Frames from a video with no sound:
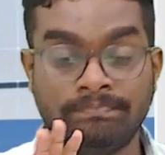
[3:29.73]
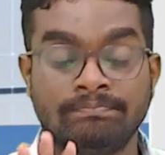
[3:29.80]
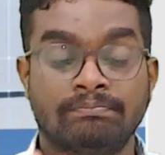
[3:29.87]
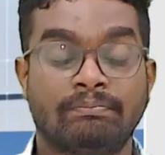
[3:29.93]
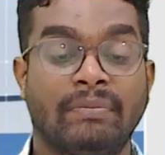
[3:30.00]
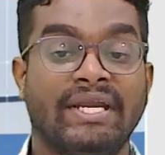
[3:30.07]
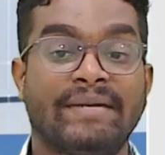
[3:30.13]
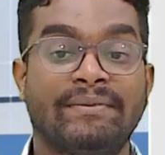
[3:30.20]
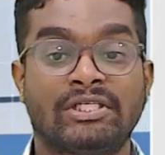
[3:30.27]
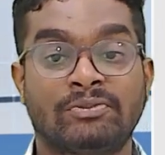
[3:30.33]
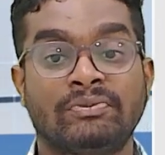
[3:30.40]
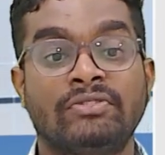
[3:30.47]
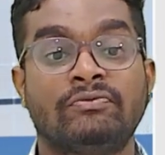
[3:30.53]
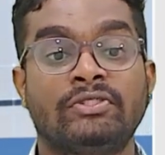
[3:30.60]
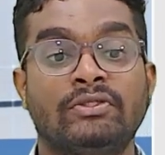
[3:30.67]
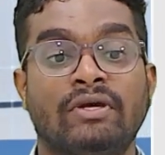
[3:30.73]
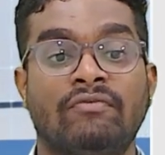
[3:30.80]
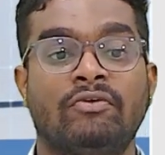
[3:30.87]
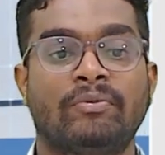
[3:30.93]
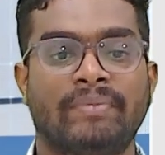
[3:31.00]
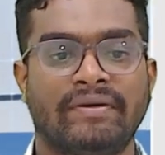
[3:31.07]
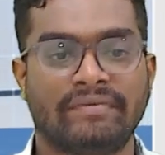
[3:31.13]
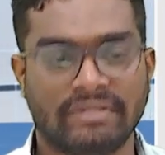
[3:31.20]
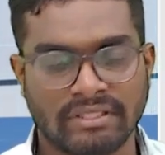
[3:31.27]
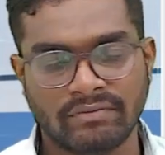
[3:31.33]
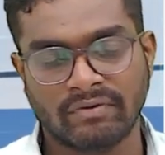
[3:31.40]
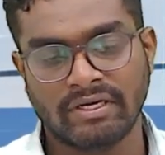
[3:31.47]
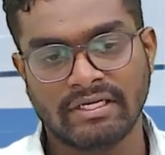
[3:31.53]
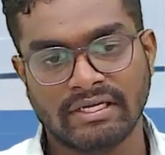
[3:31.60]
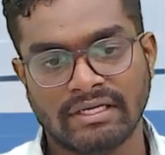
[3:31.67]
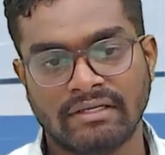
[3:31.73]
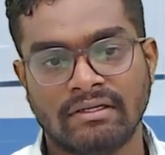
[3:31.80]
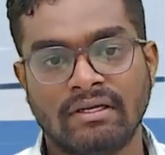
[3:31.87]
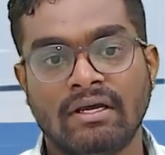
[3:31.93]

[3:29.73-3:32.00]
payables means which you have to pay within 1 year.